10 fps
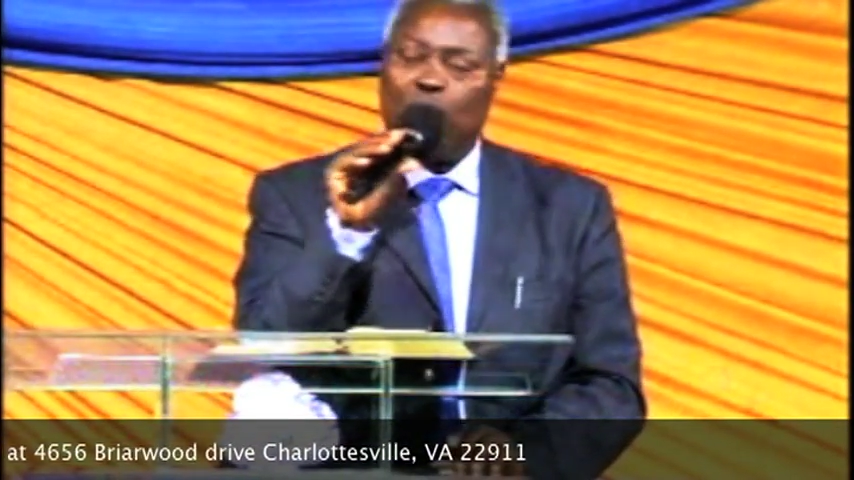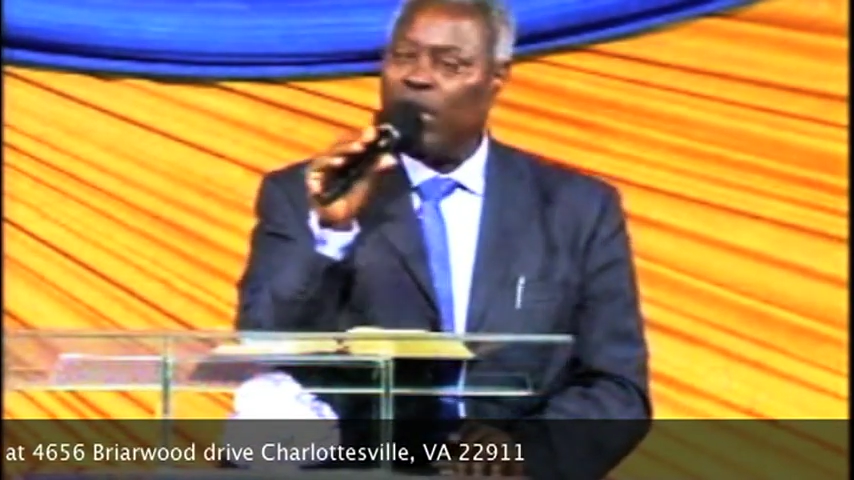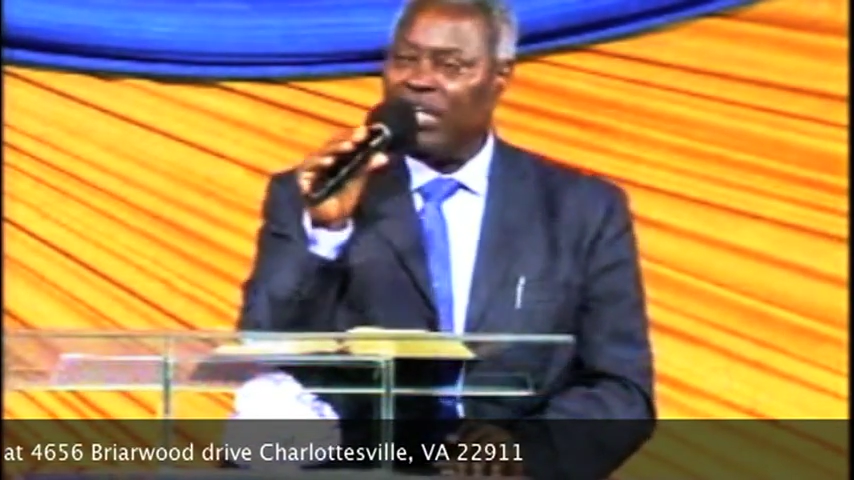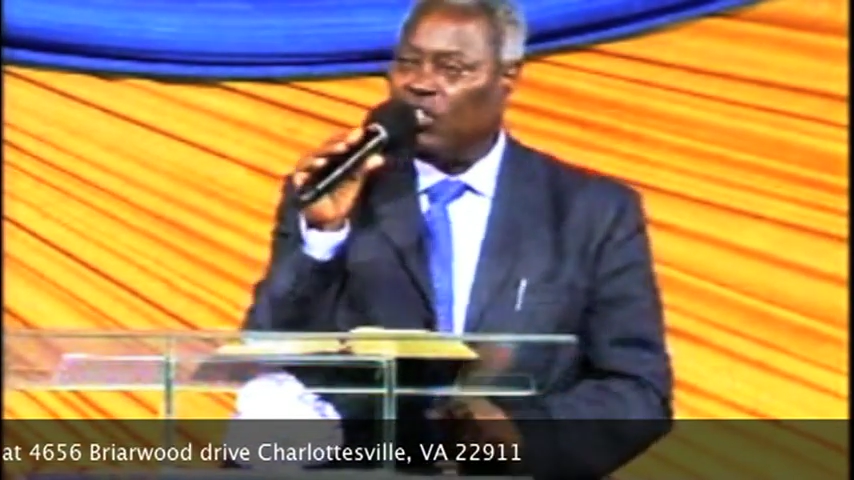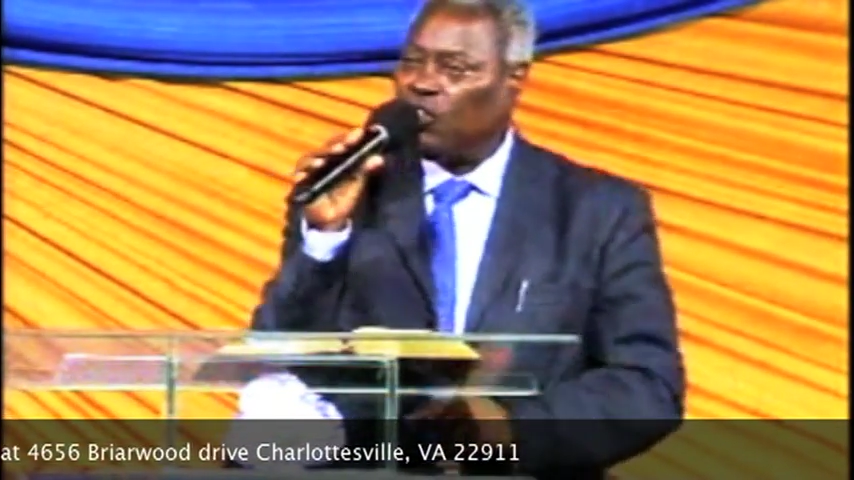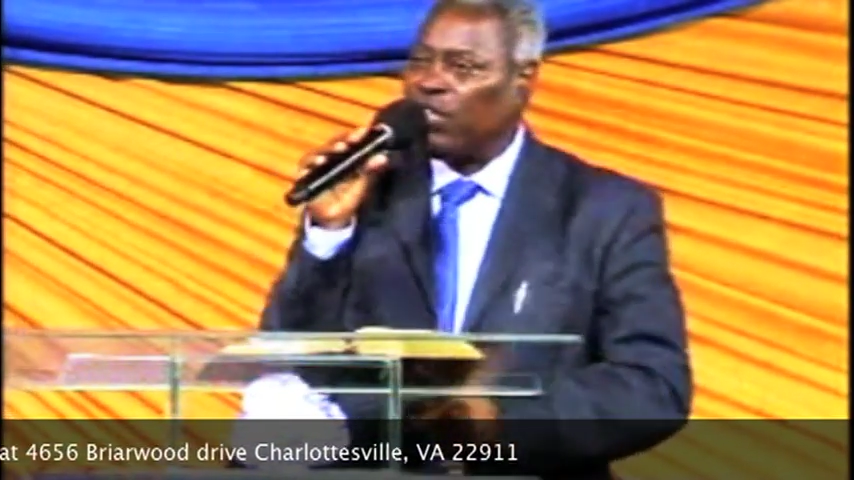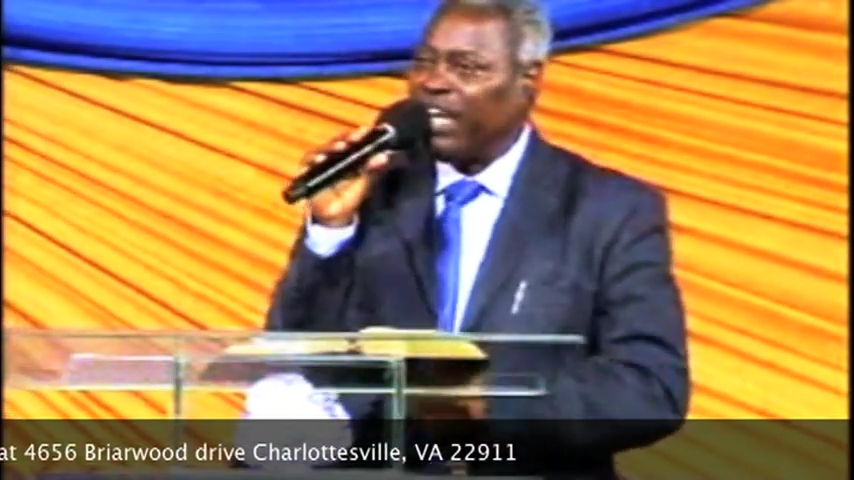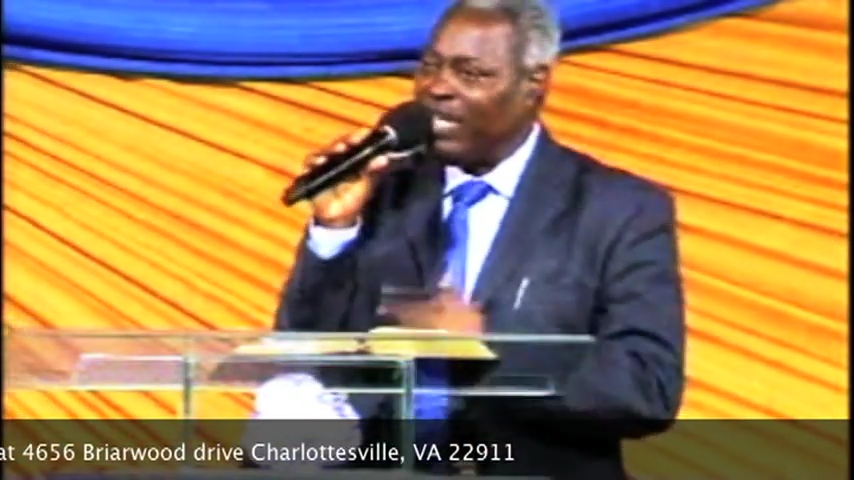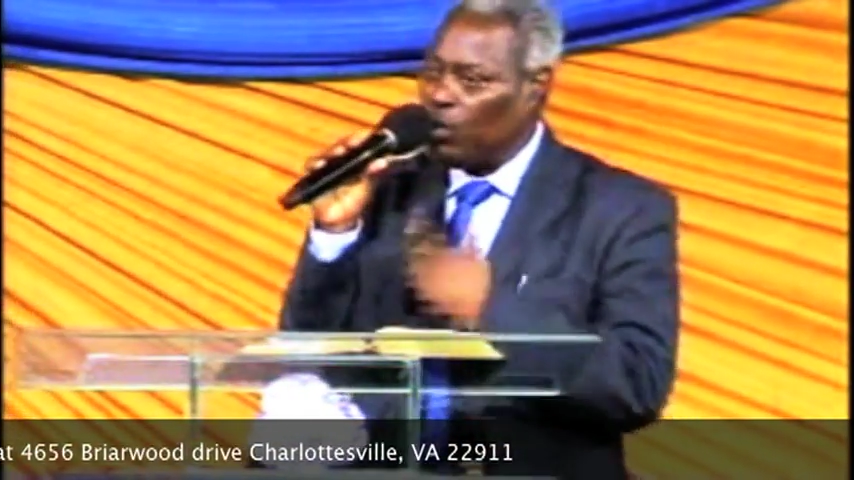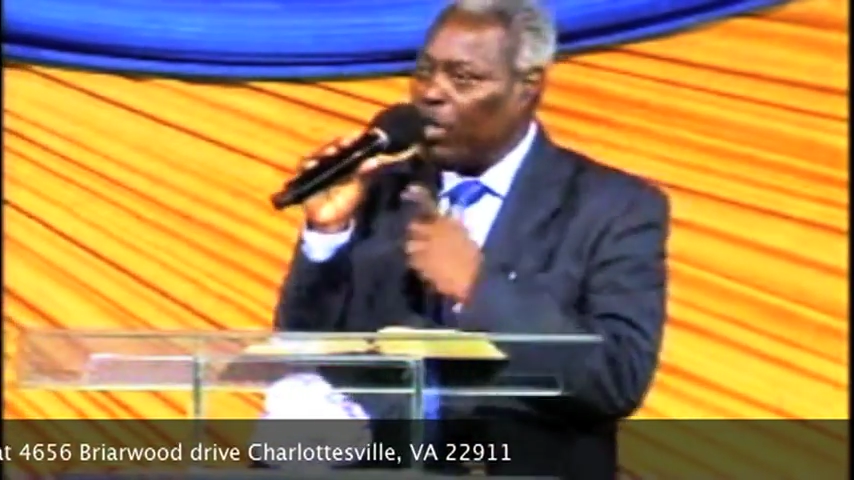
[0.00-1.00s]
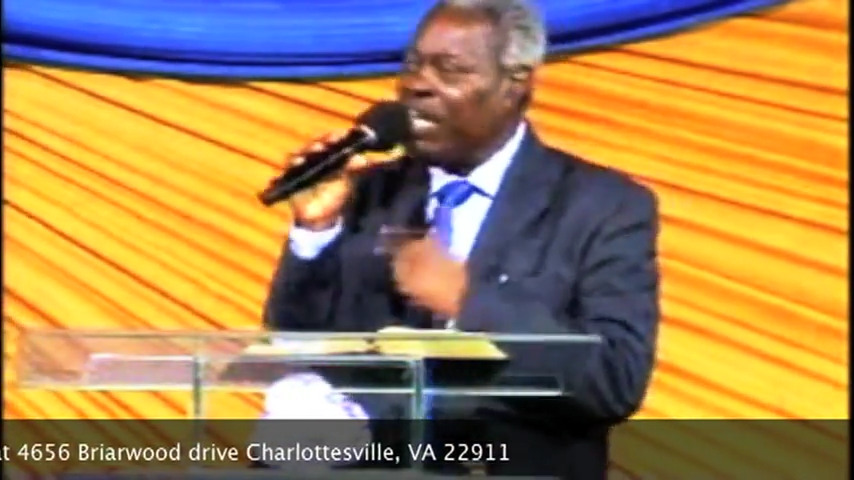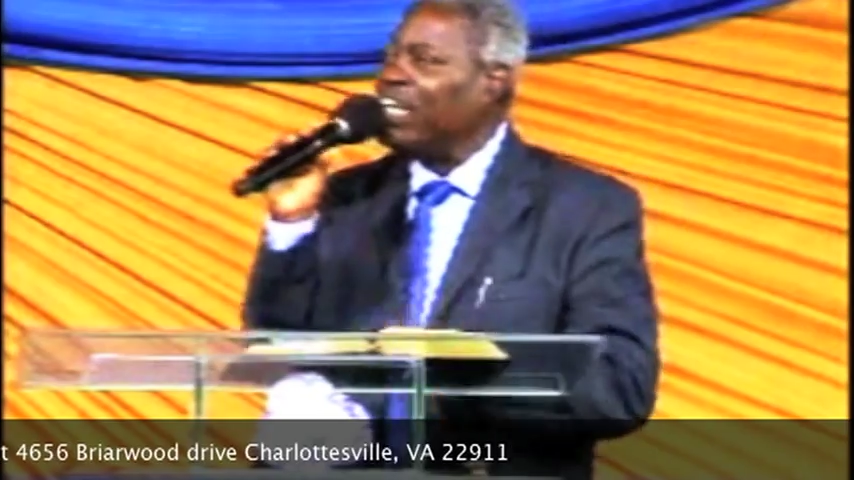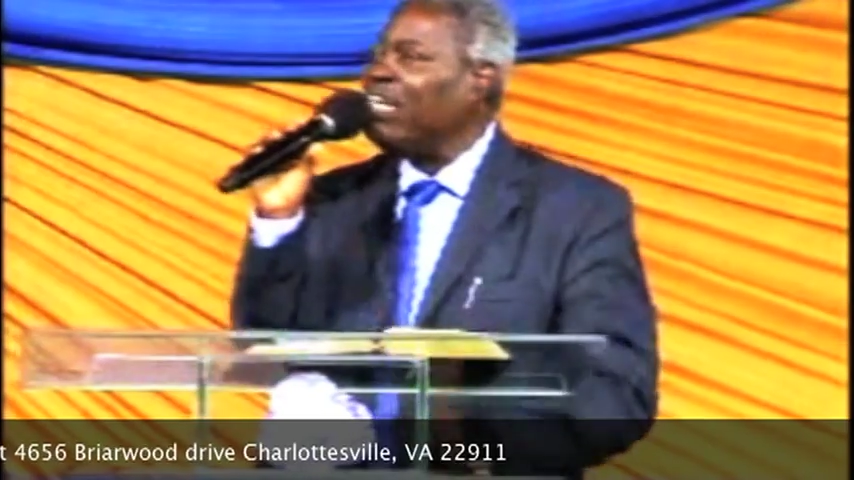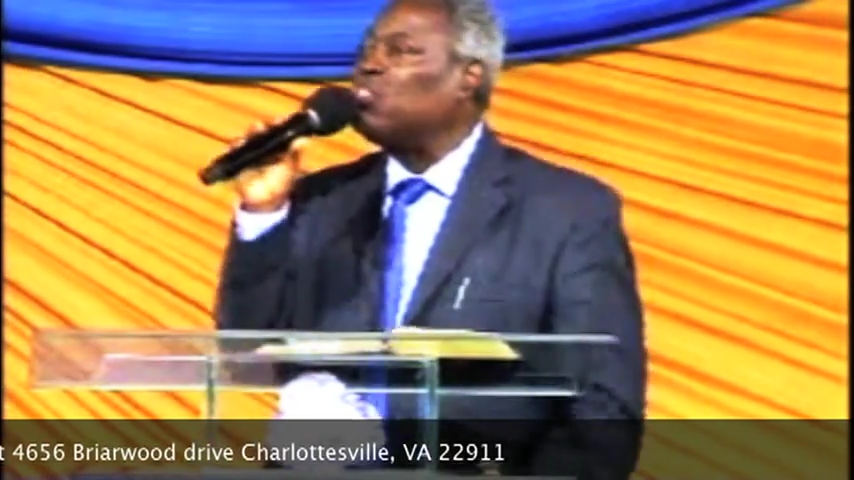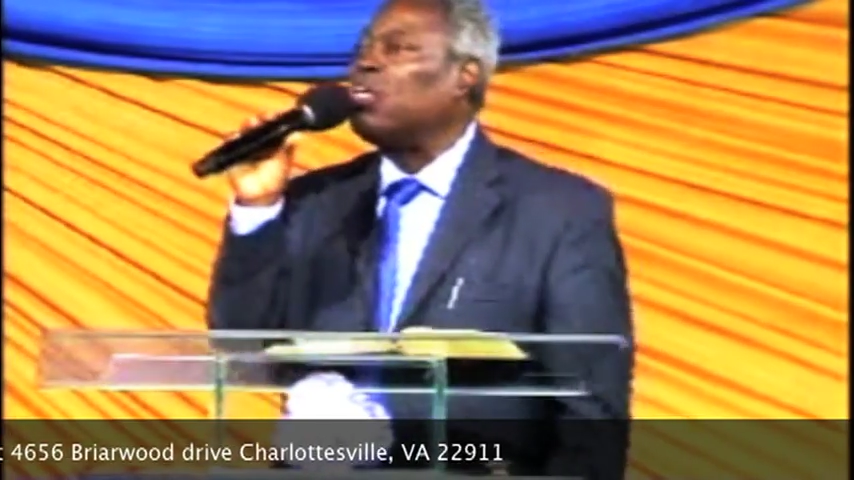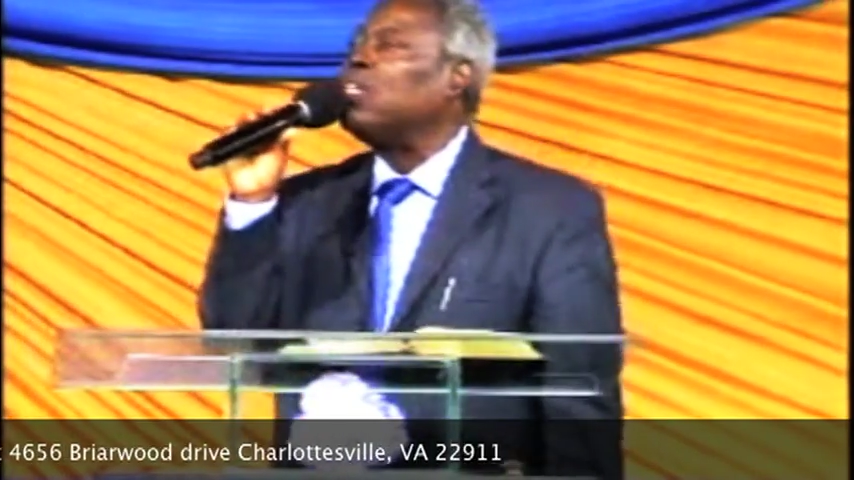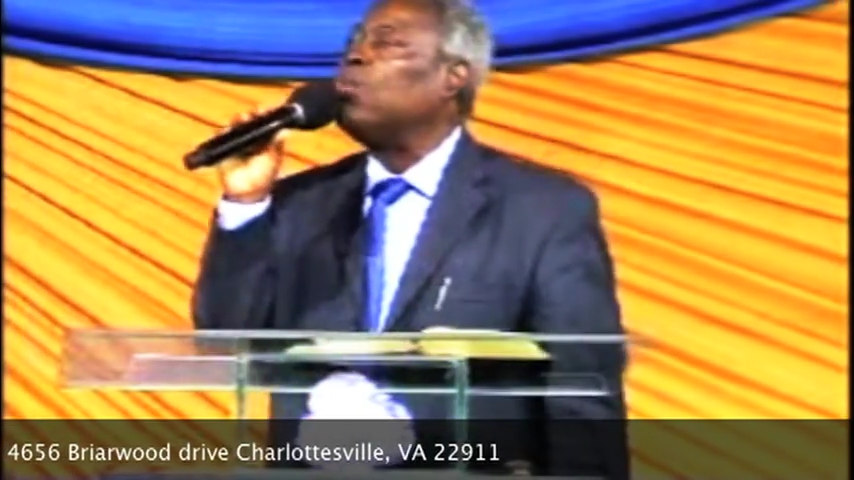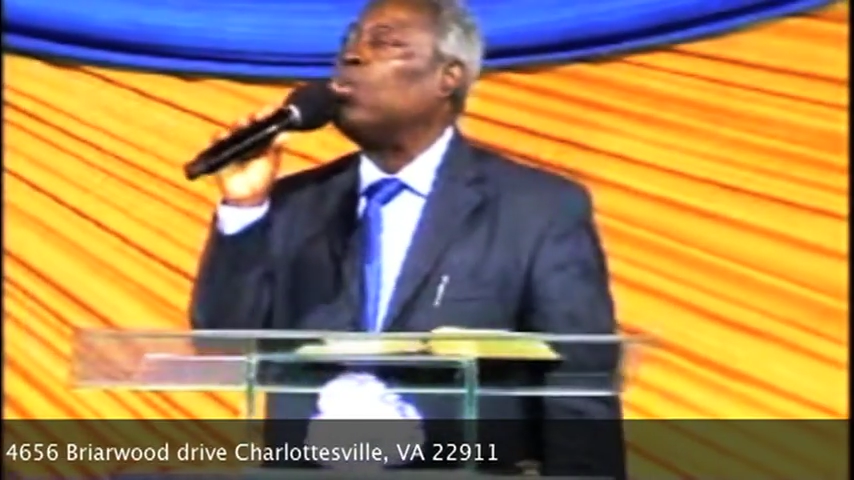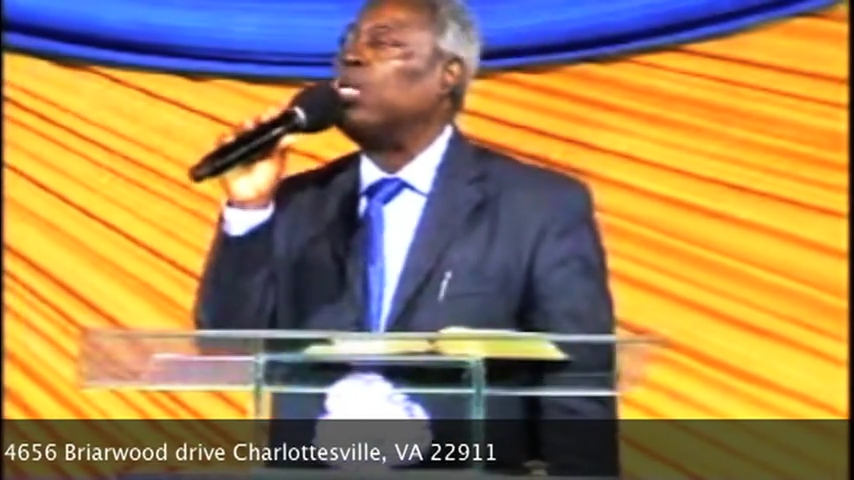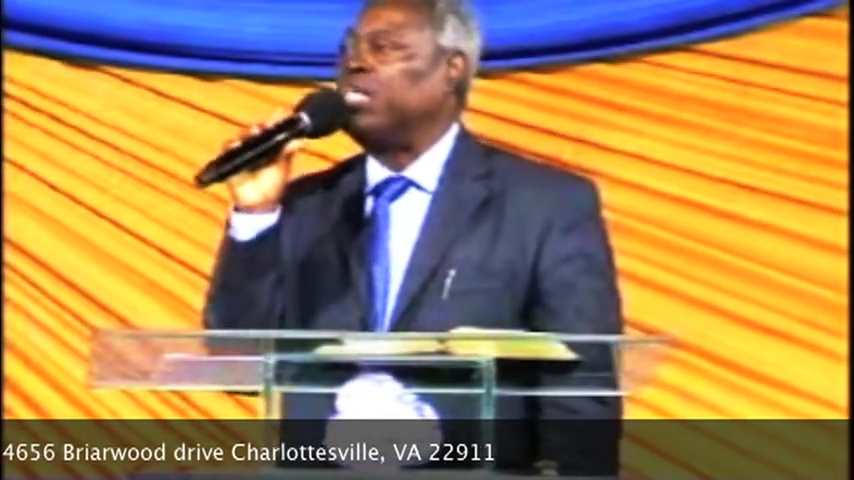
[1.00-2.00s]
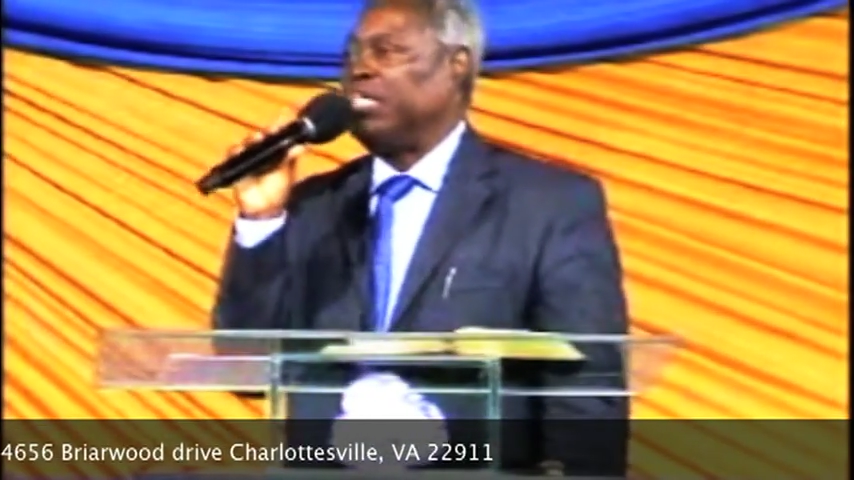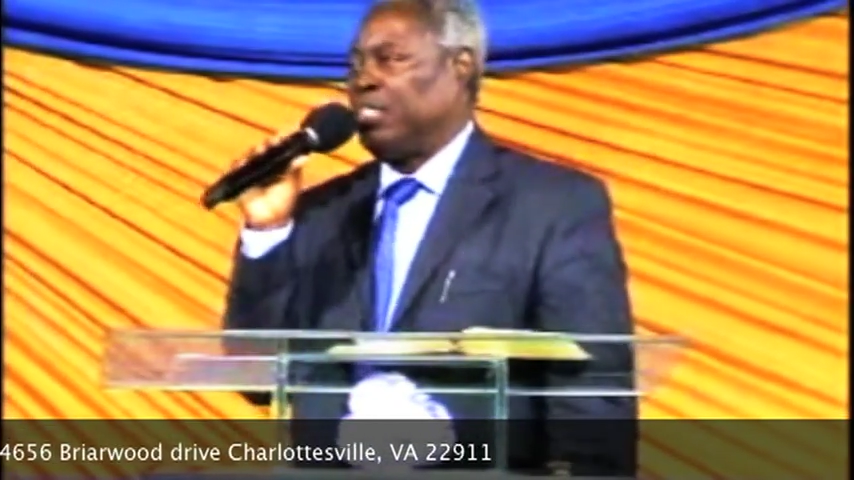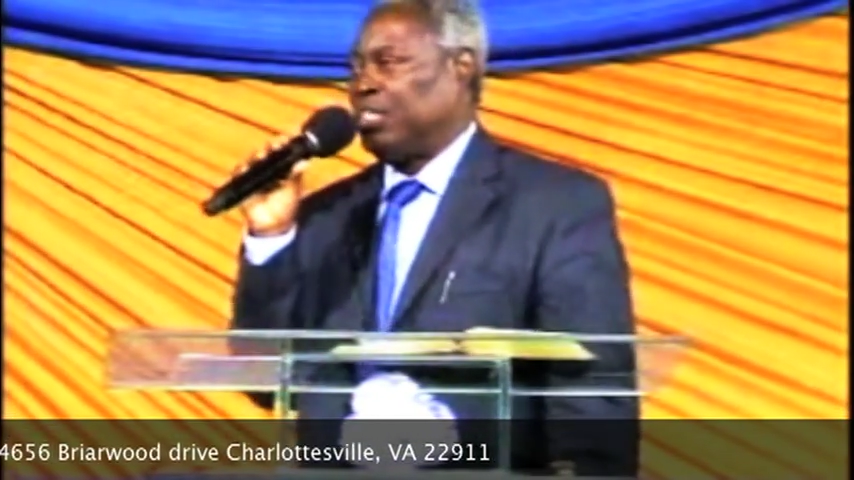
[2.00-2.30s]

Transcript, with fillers: when he says, when he gives us the word,